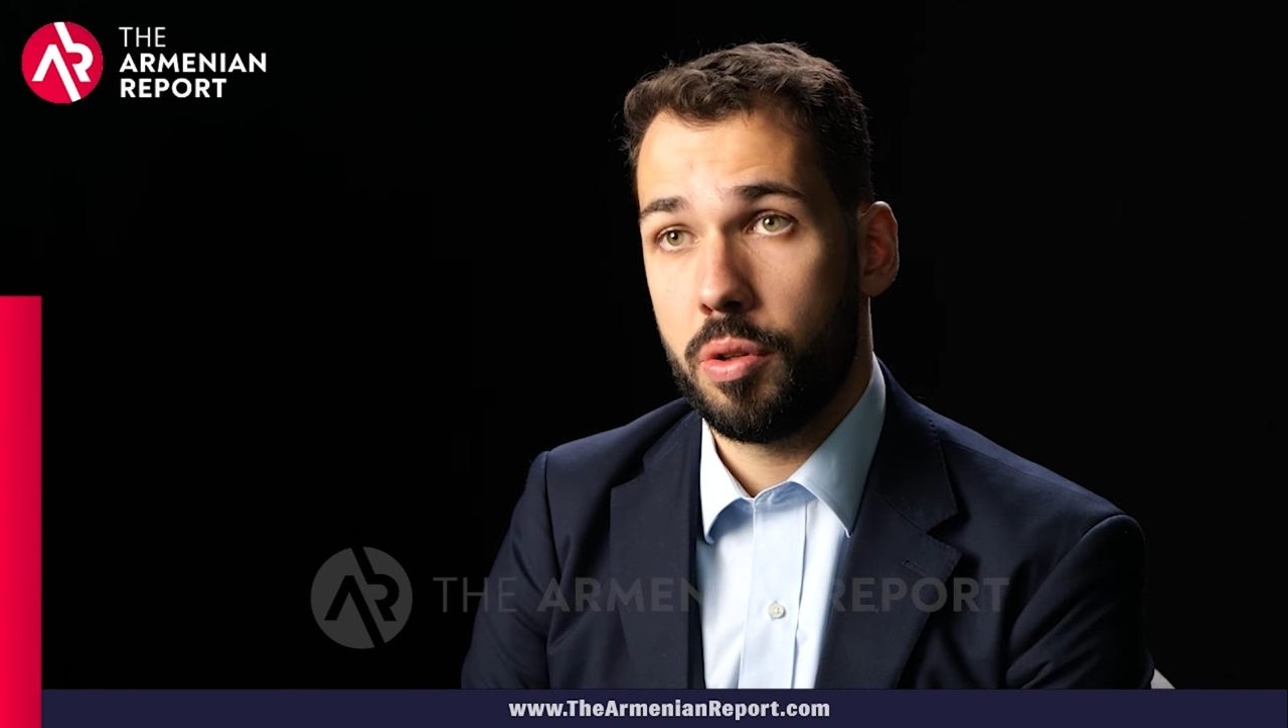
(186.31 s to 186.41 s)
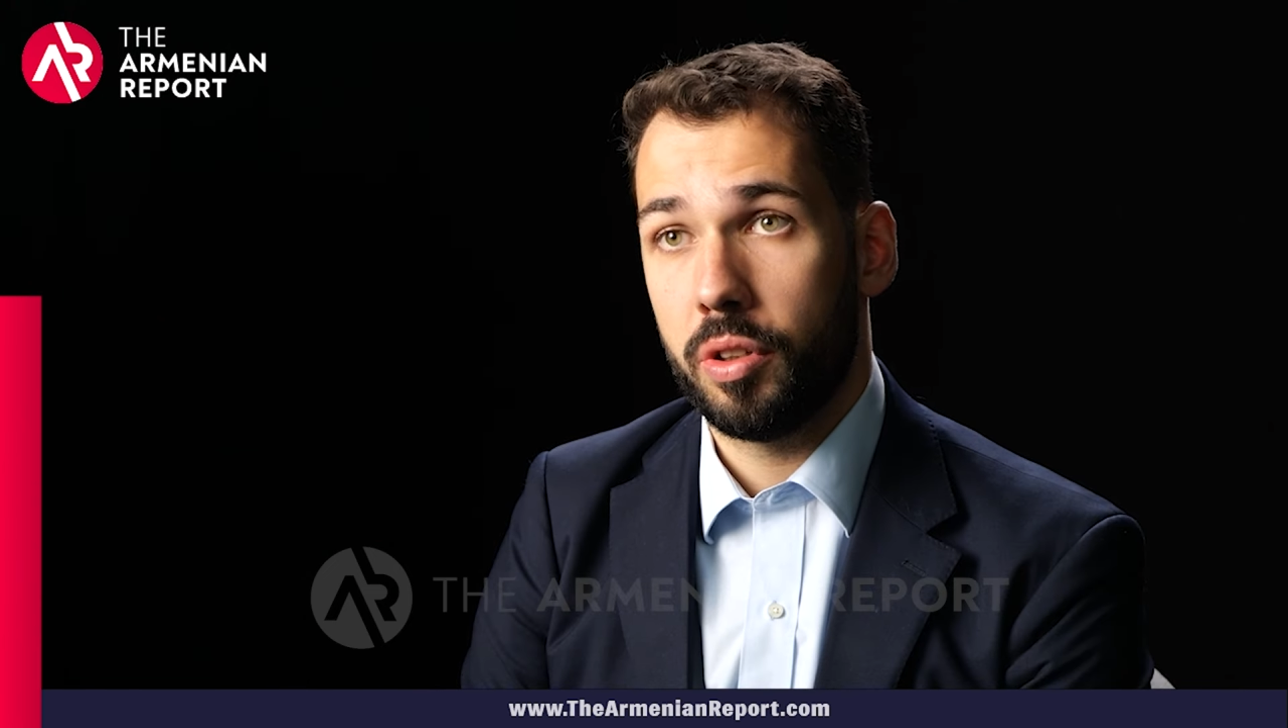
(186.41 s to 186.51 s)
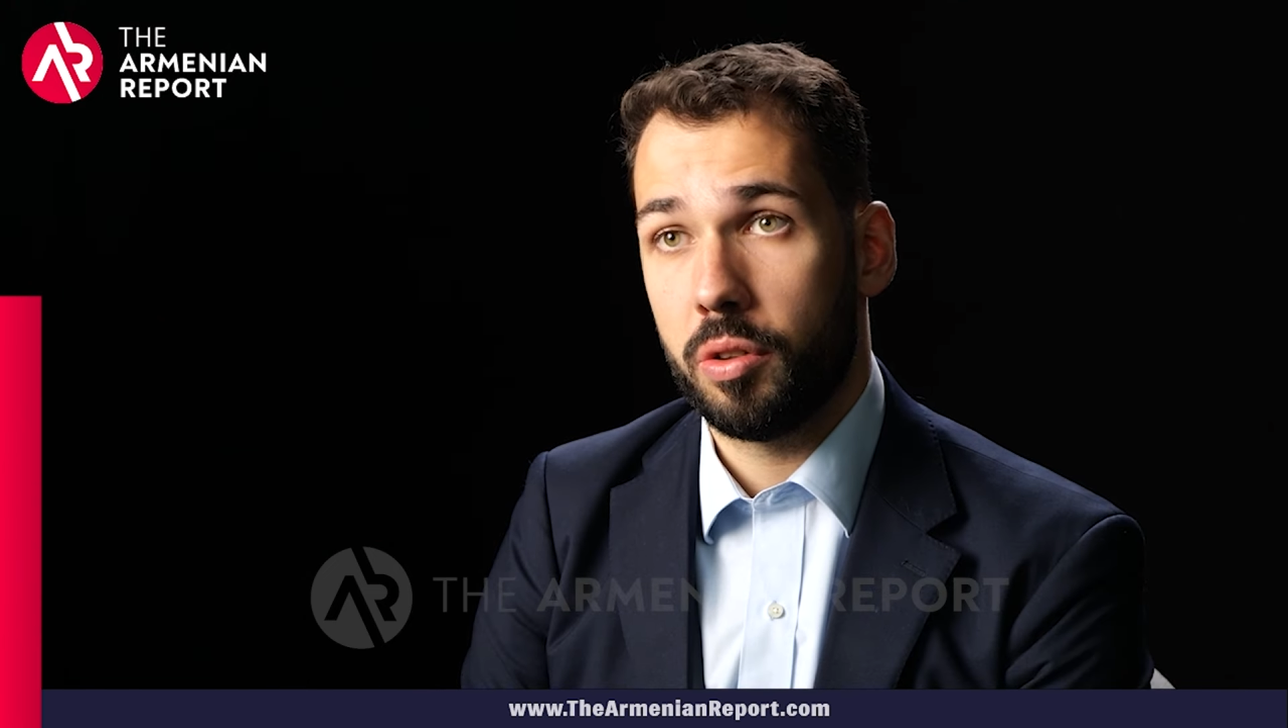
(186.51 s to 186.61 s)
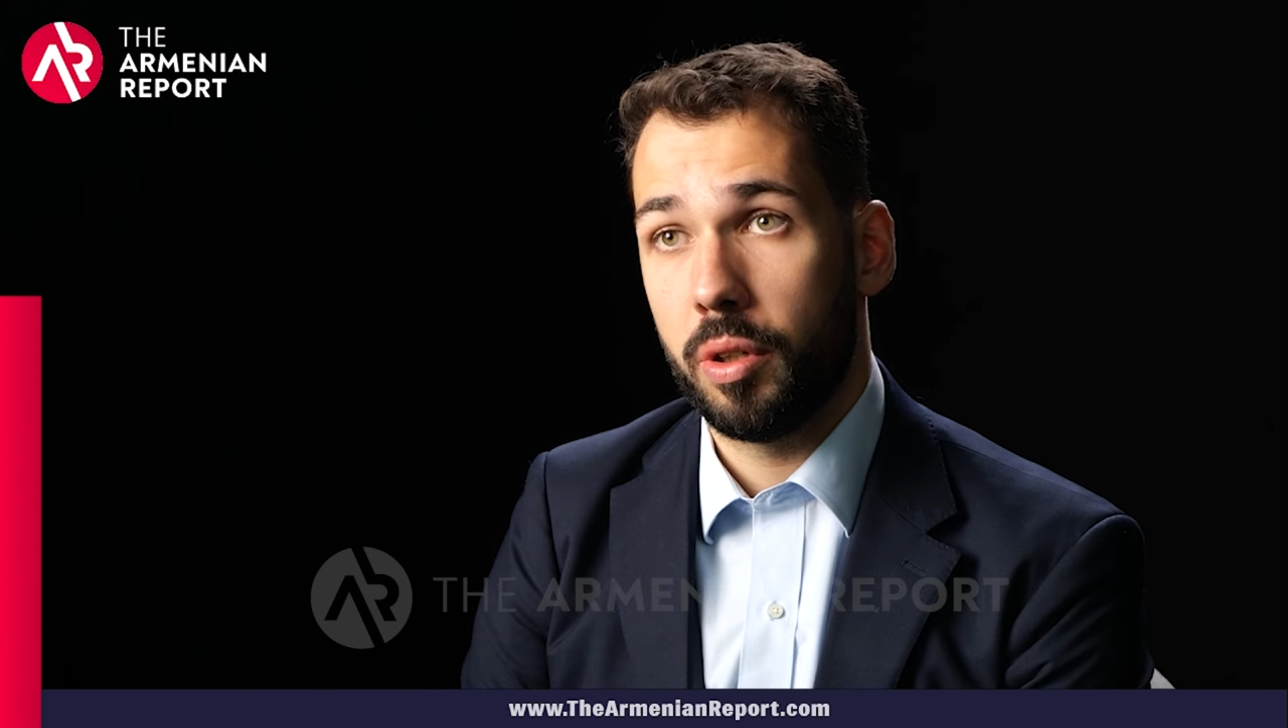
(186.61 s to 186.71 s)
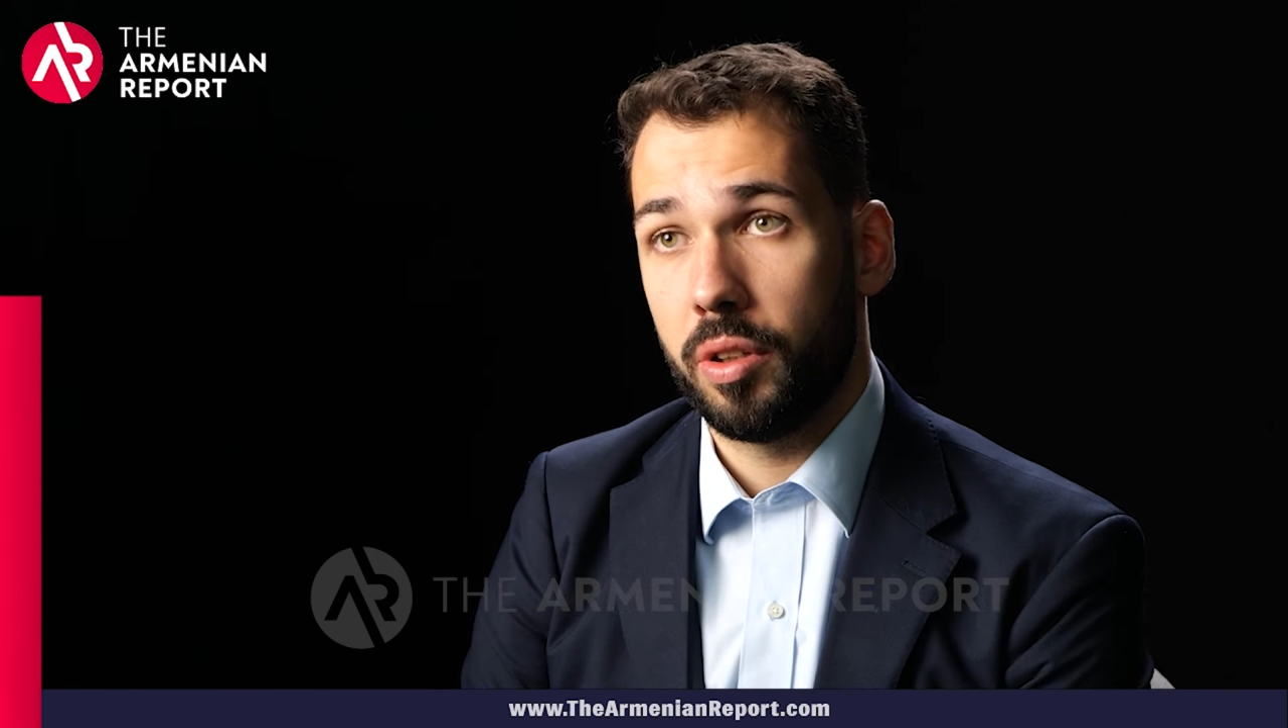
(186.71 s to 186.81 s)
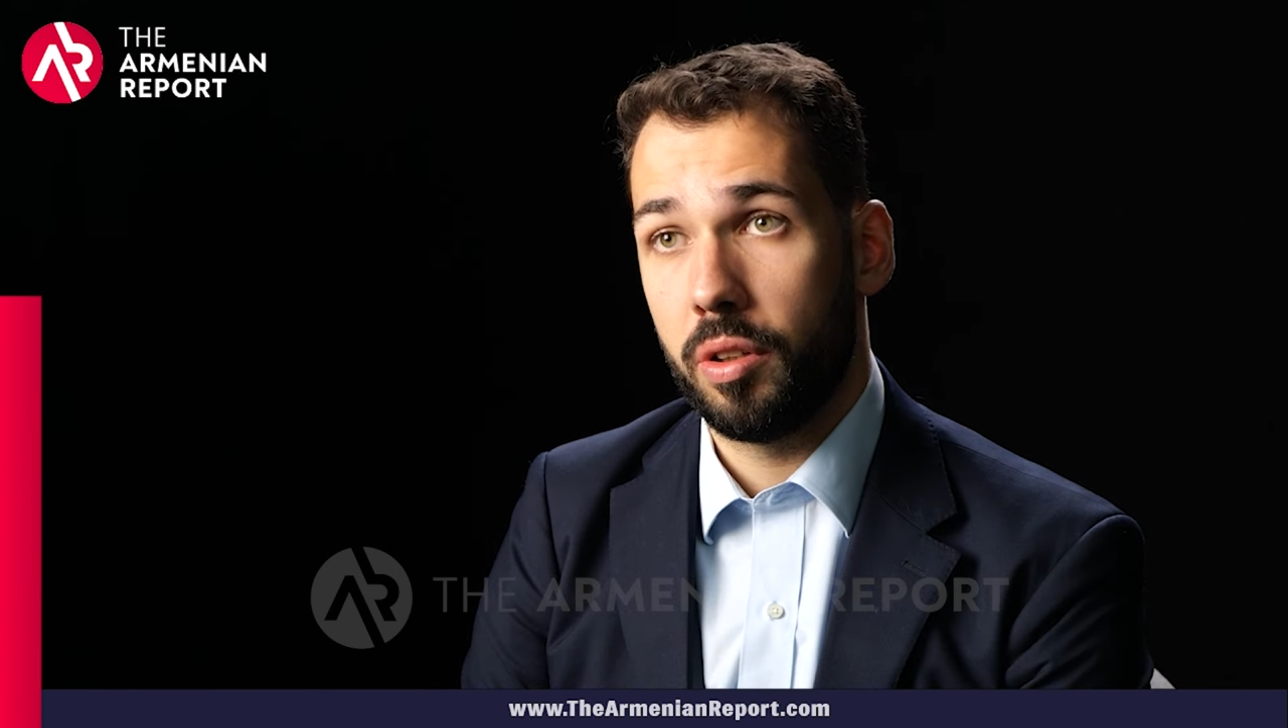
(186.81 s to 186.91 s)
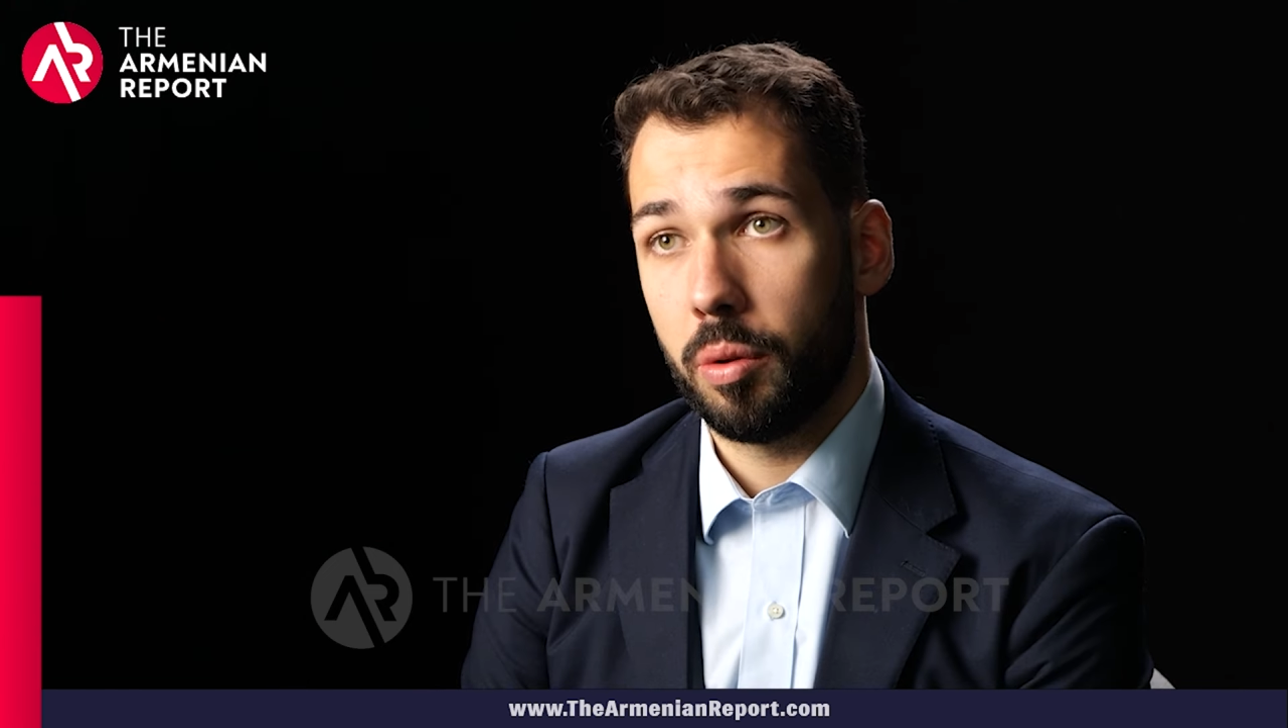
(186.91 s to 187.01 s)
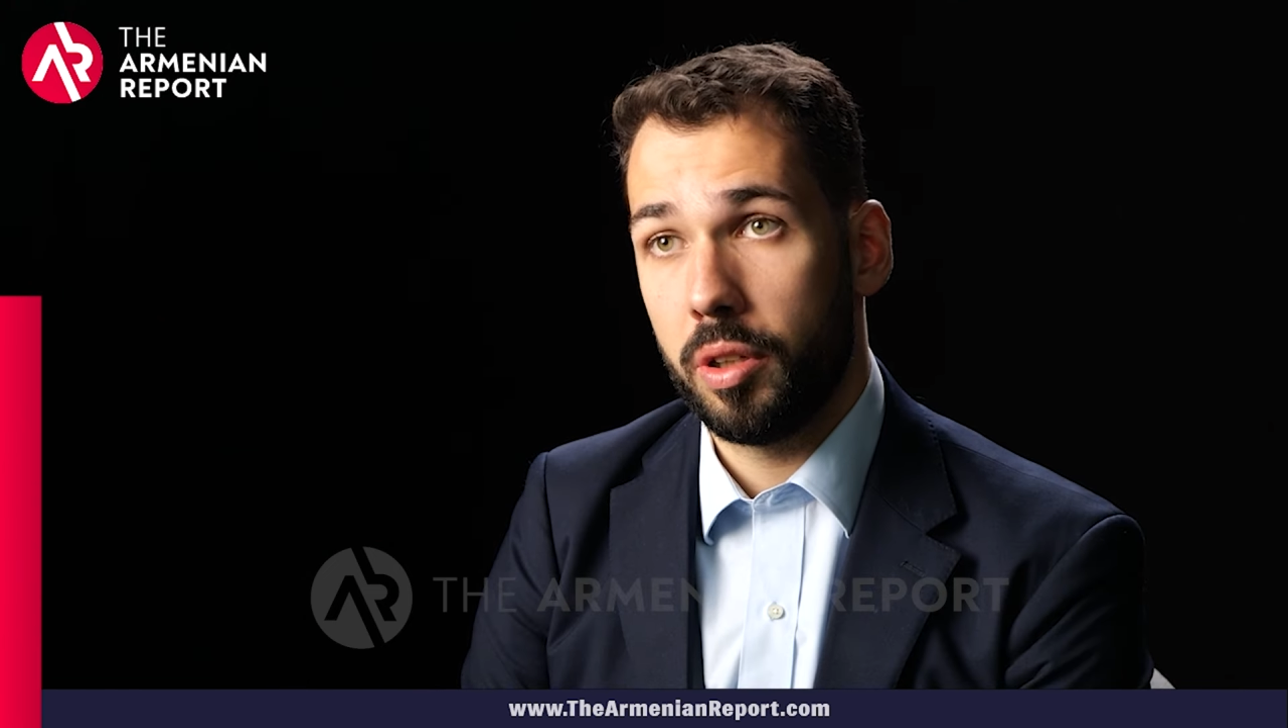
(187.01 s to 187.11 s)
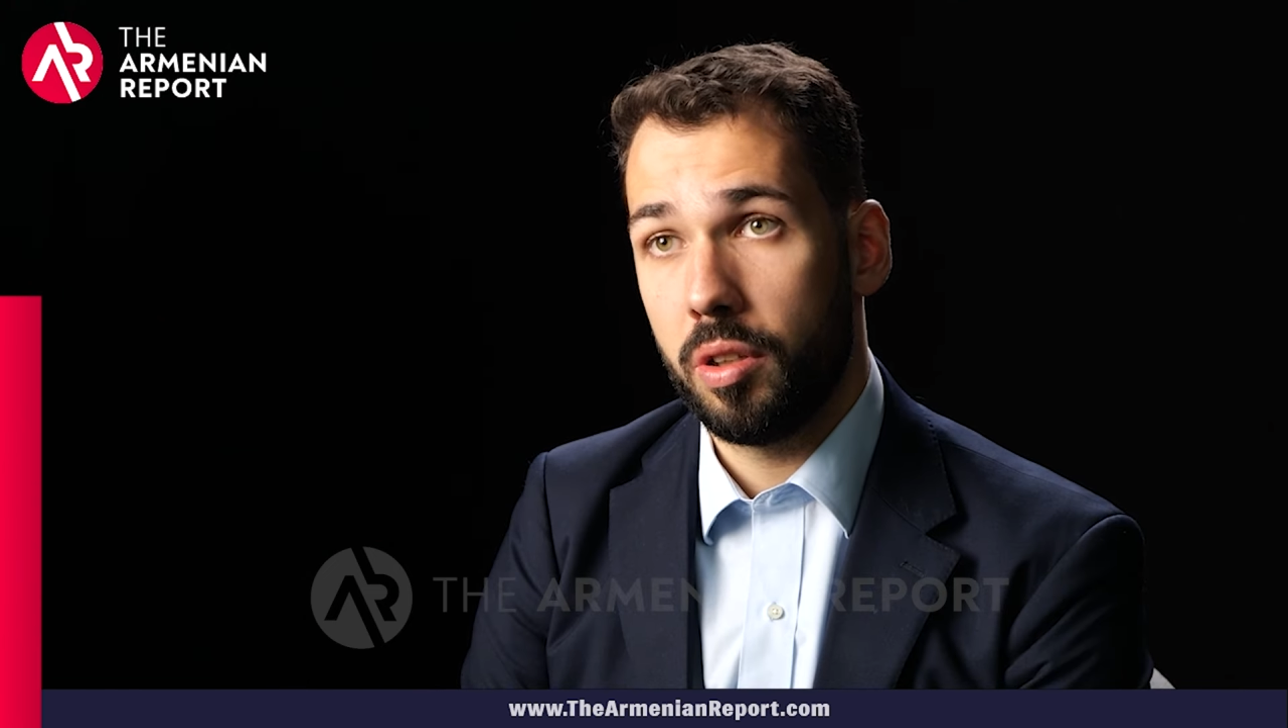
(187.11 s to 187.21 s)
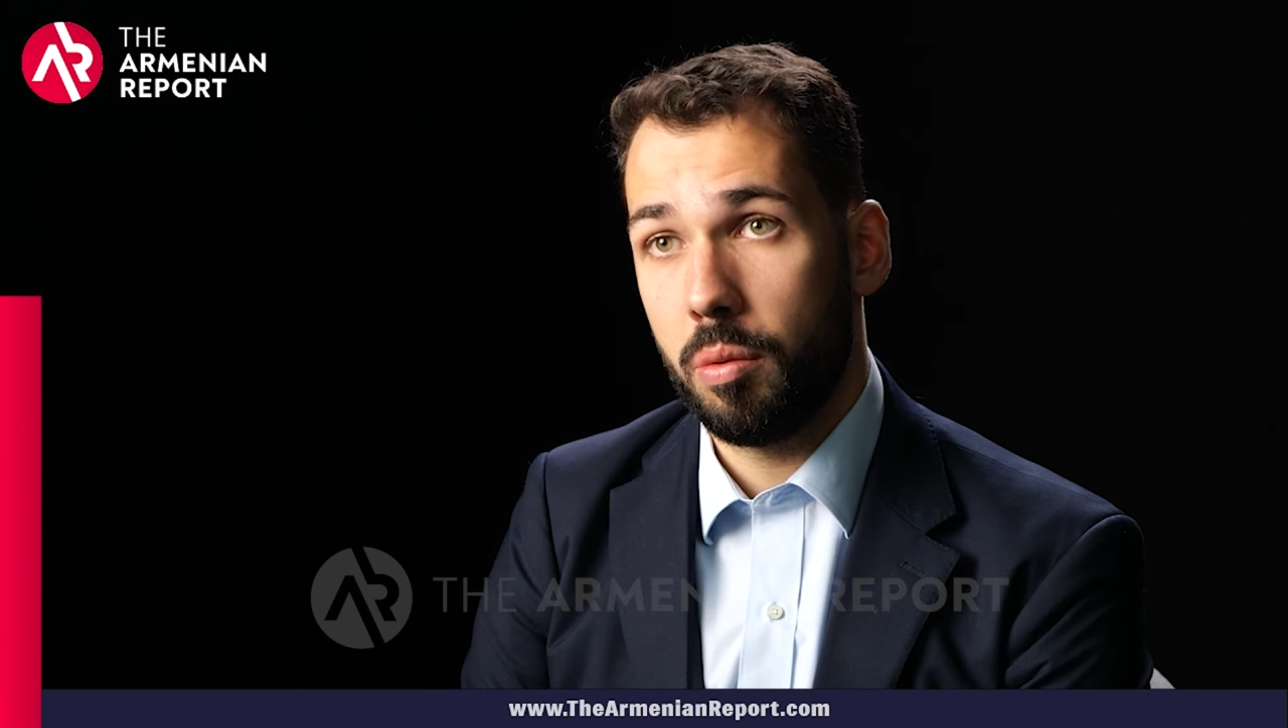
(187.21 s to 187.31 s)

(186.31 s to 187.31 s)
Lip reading: during the 2020